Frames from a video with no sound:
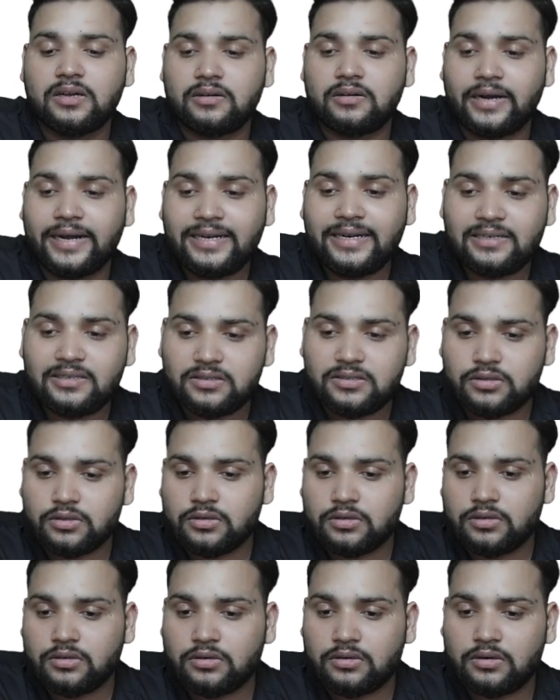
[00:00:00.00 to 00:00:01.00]
right?
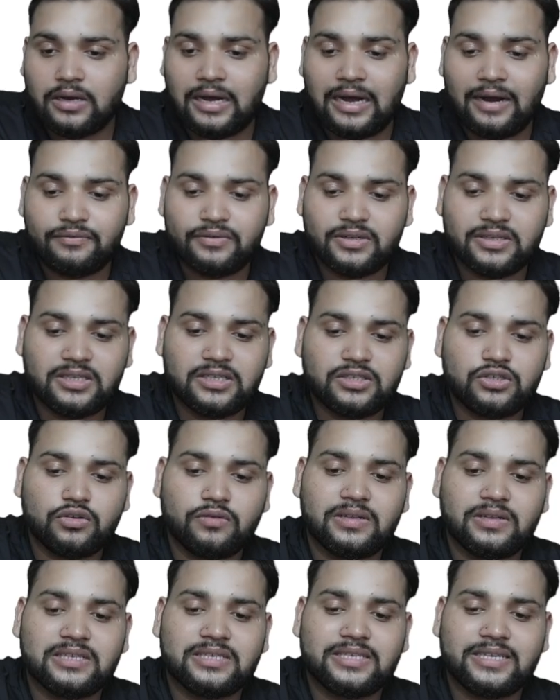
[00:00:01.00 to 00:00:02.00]
So after this,
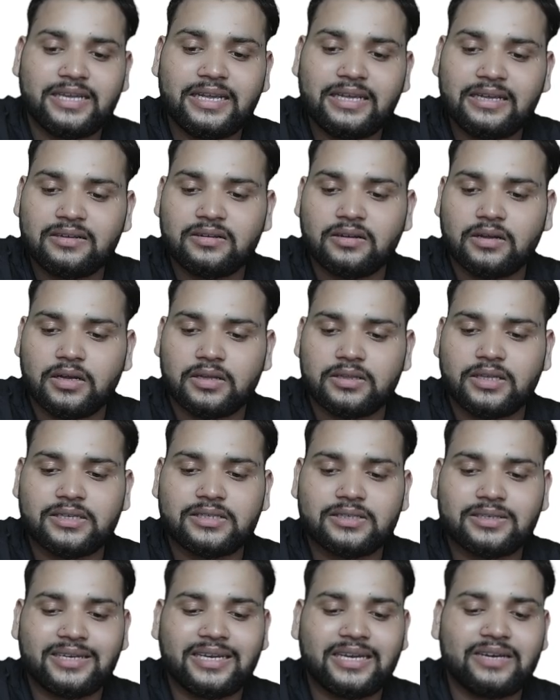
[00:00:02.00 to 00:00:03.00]
you will see uh, the
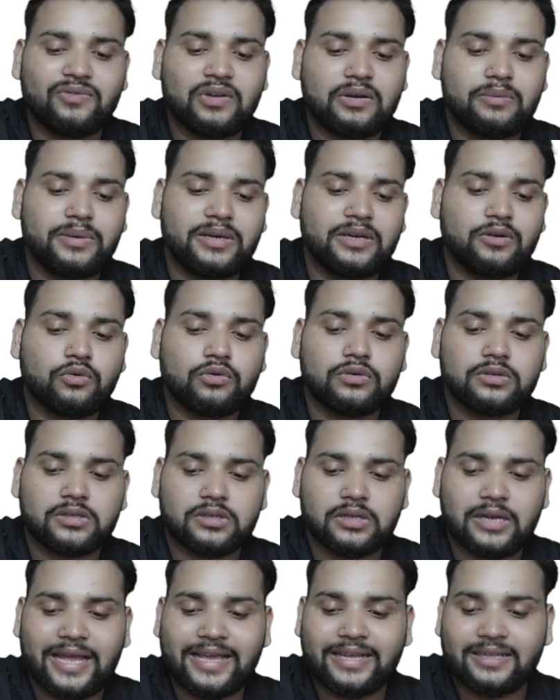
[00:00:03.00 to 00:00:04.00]
screen will be
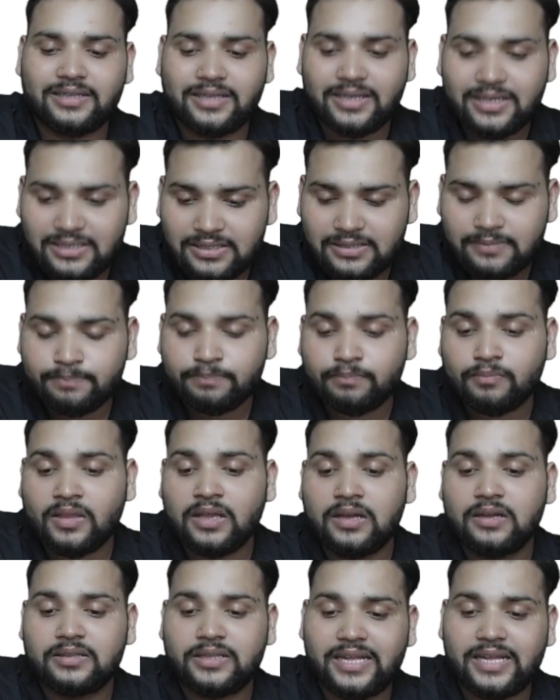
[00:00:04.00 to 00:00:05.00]
looks like this.
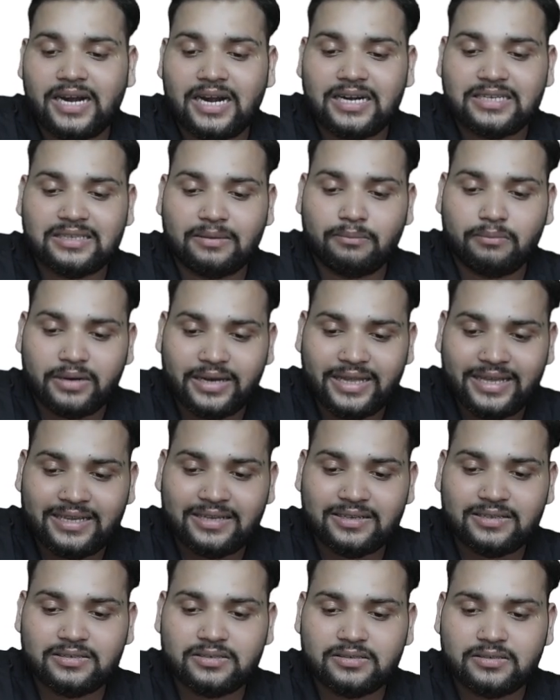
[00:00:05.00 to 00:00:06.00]
There are some
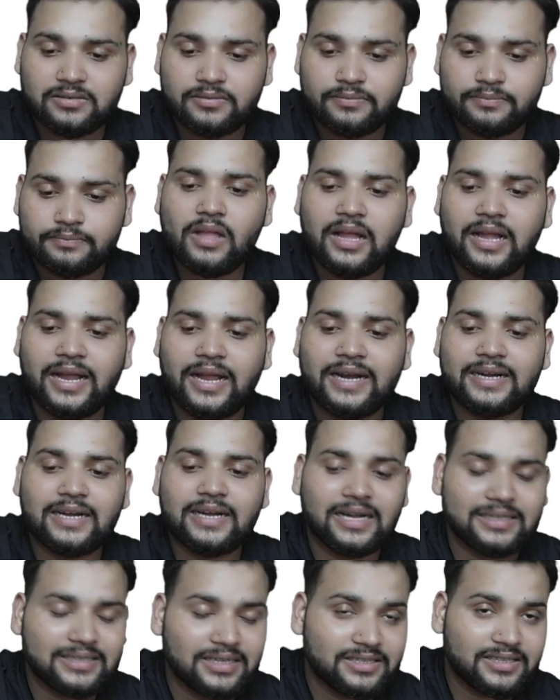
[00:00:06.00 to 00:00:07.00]
links and
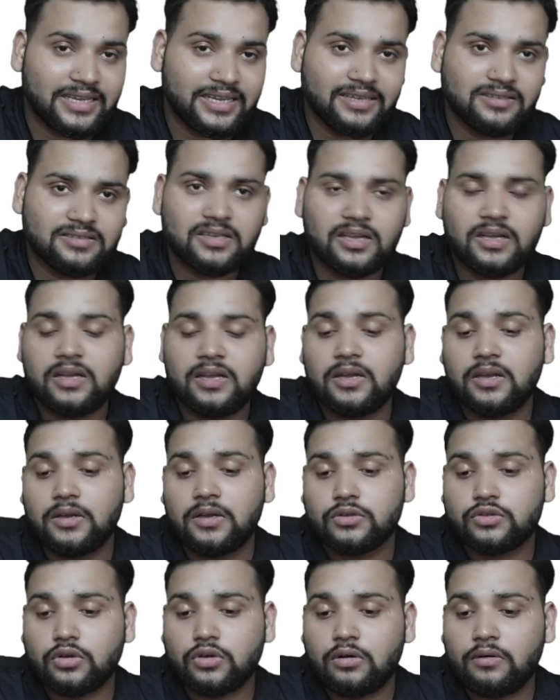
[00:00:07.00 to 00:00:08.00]
other things.
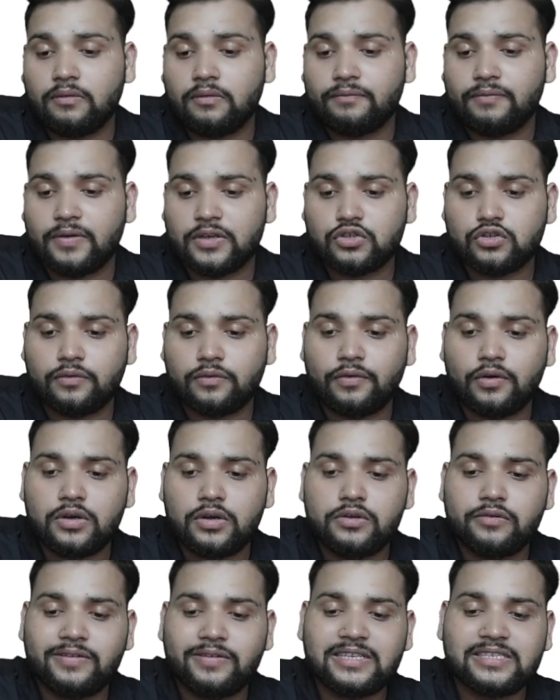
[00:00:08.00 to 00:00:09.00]
So first of all,
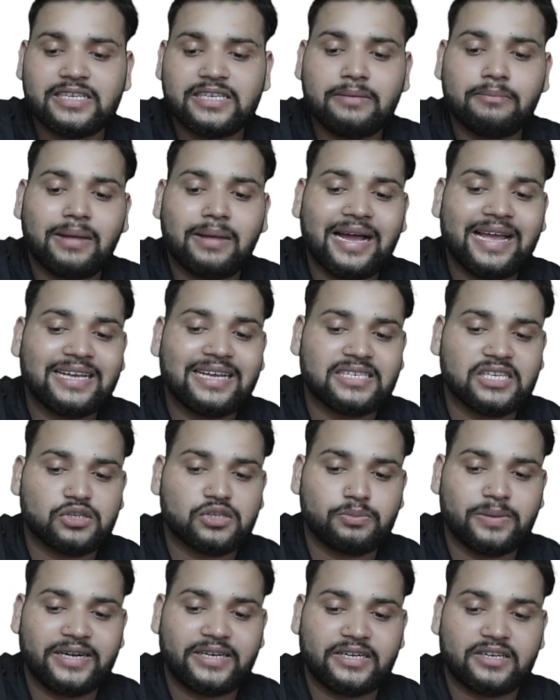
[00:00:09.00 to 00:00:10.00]
you will see my
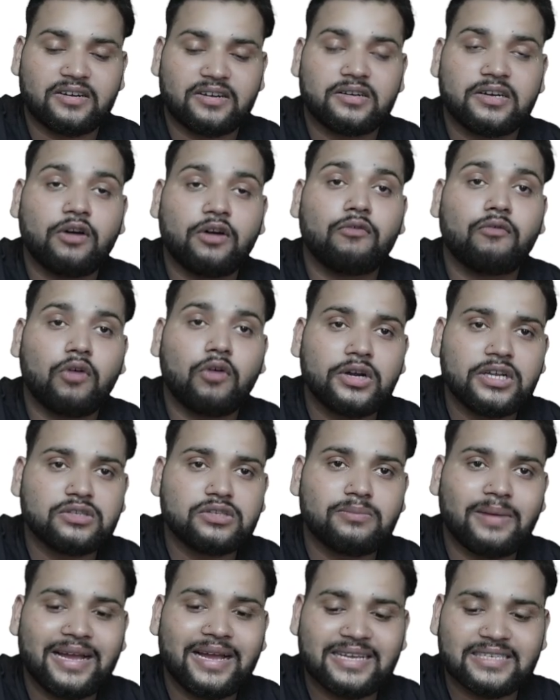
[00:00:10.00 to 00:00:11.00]
assessment. Now, what
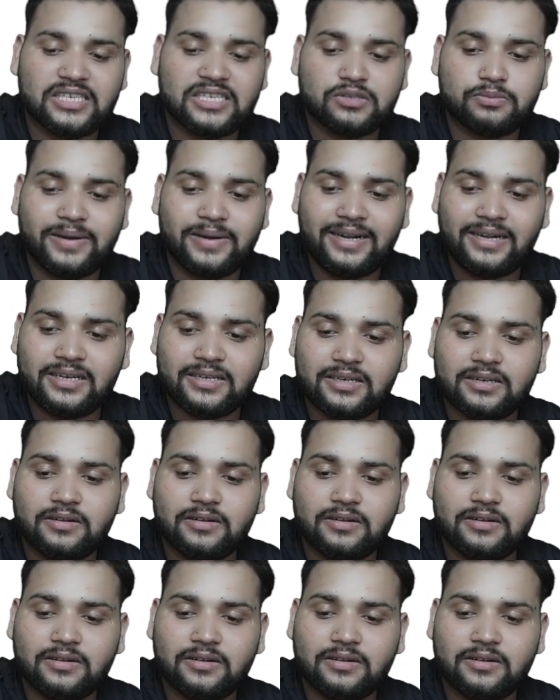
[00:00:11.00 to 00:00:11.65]
is my assessment?